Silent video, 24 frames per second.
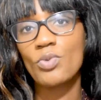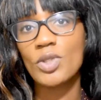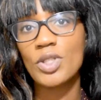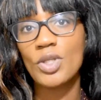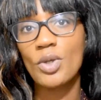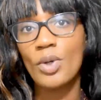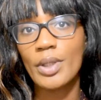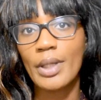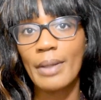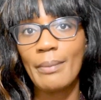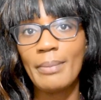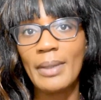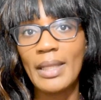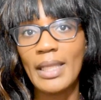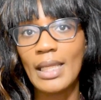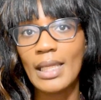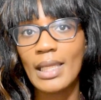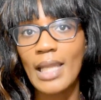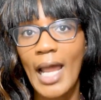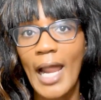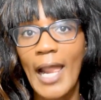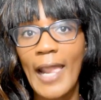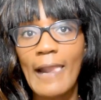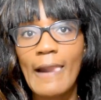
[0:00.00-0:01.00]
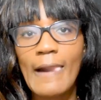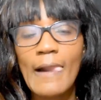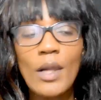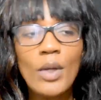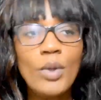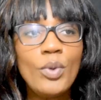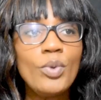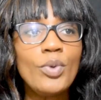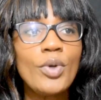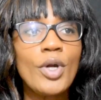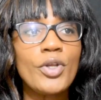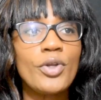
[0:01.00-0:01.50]
is going to be like.
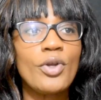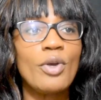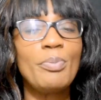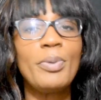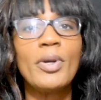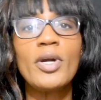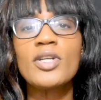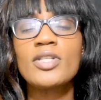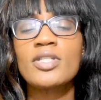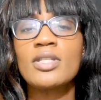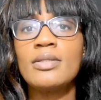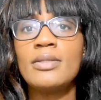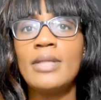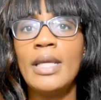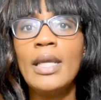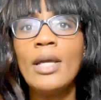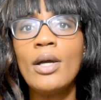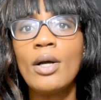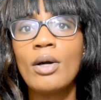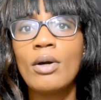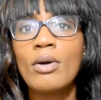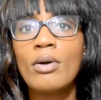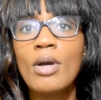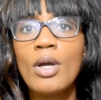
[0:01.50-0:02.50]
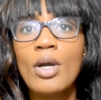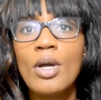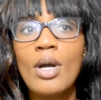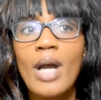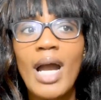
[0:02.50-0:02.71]
Who are your personnel?